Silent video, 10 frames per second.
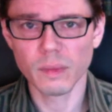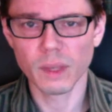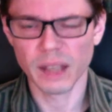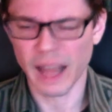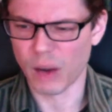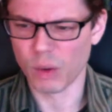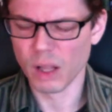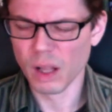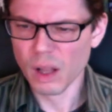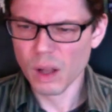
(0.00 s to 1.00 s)
Now,
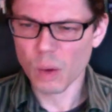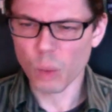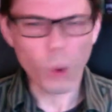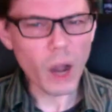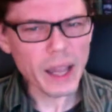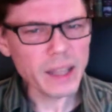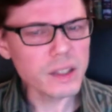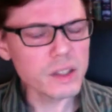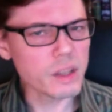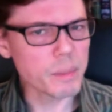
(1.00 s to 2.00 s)
why
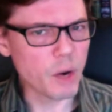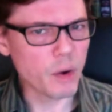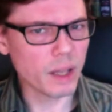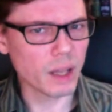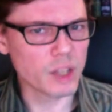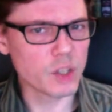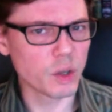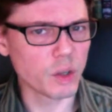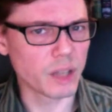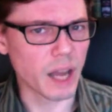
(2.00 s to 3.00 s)
does the
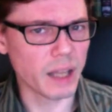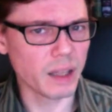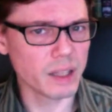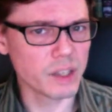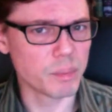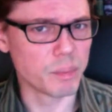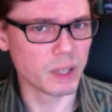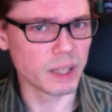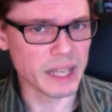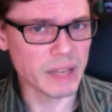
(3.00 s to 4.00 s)
Mereological nihilist
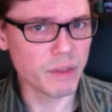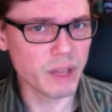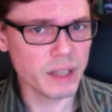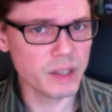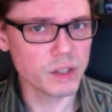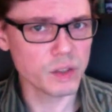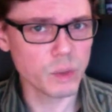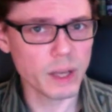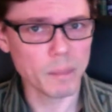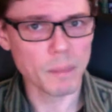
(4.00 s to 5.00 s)
believe this?
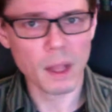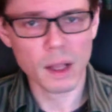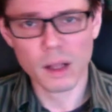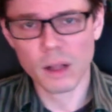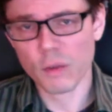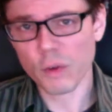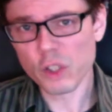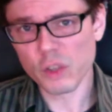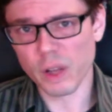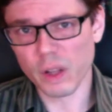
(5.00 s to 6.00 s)
Well,
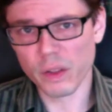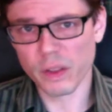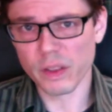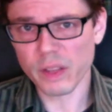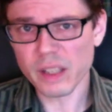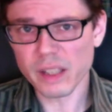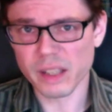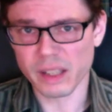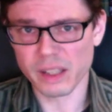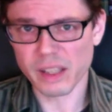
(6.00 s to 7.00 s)
first of all, the thesis
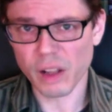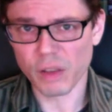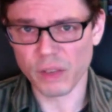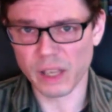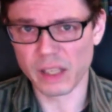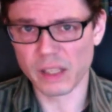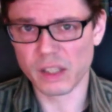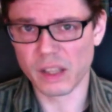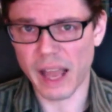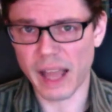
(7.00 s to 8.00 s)
itself
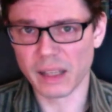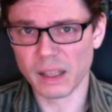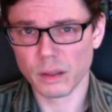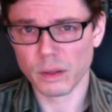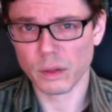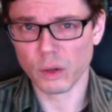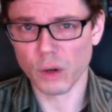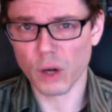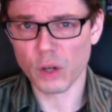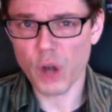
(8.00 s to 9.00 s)
is that there
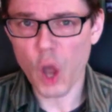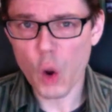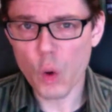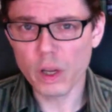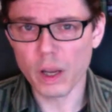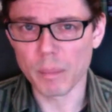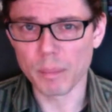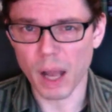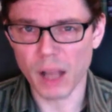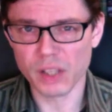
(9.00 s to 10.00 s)
are no
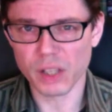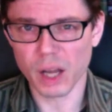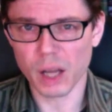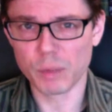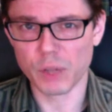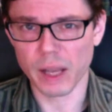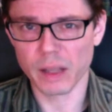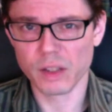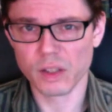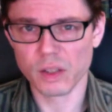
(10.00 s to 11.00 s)
composite
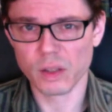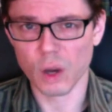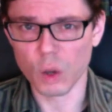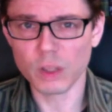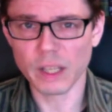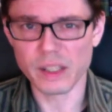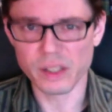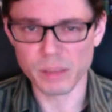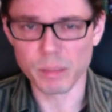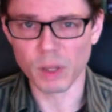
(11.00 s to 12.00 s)
objects, only
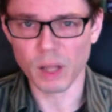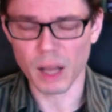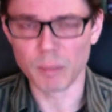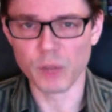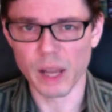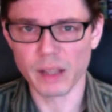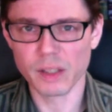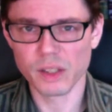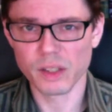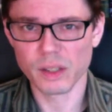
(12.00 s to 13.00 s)
simple
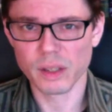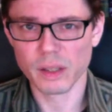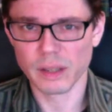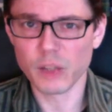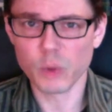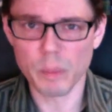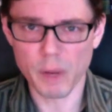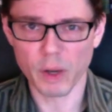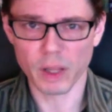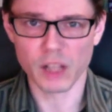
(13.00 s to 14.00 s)
objects. That's what
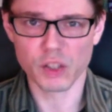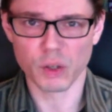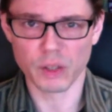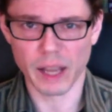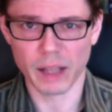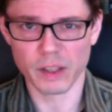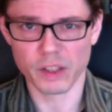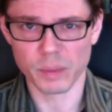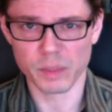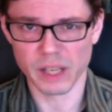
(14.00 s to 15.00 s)
Mereological
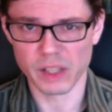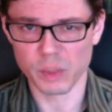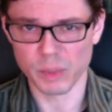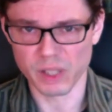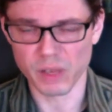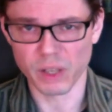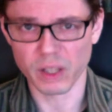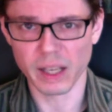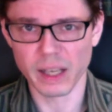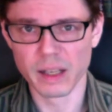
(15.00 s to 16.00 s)
nihilism says
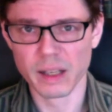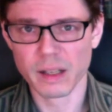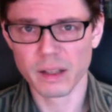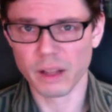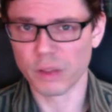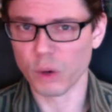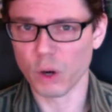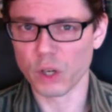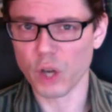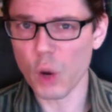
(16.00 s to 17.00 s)
specifically, that there
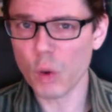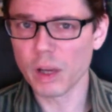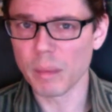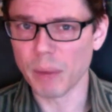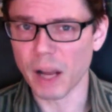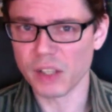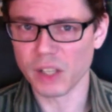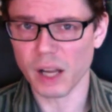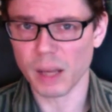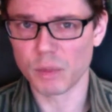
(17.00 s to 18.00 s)
are no
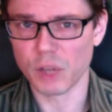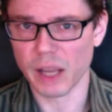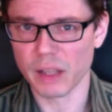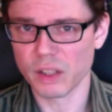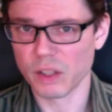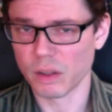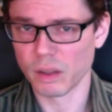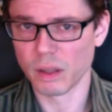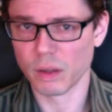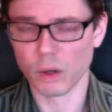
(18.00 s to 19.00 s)
composite objects,
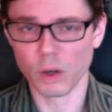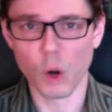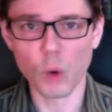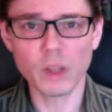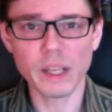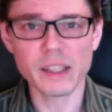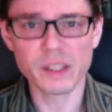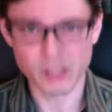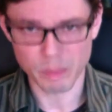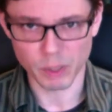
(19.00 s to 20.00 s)
there are only
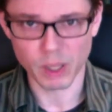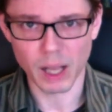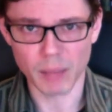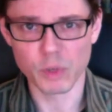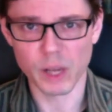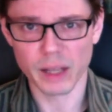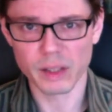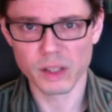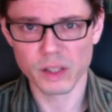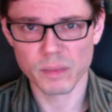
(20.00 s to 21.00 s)
simple
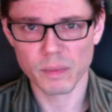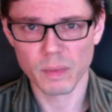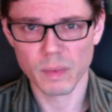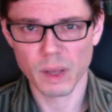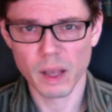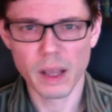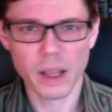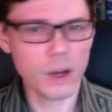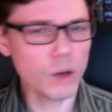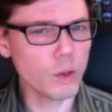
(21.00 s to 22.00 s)
objects.
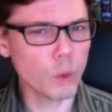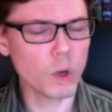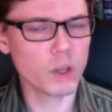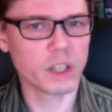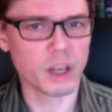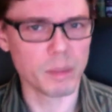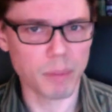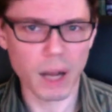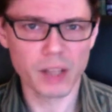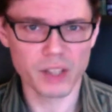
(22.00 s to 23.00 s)
Here the word
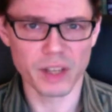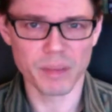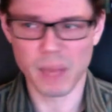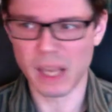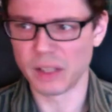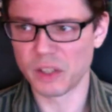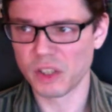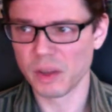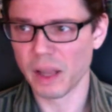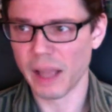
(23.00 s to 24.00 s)
composite
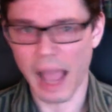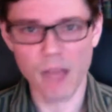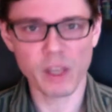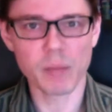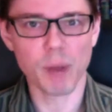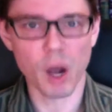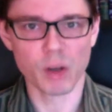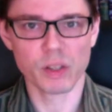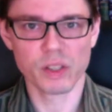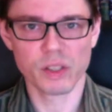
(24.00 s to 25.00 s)
means having
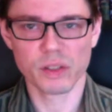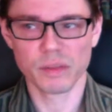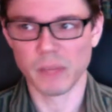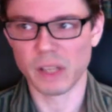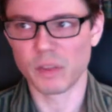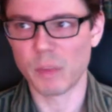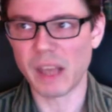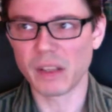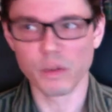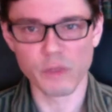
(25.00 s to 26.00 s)
parts, means
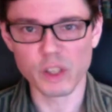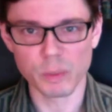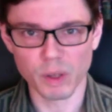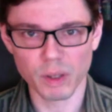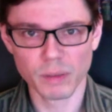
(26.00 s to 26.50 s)
being divisible.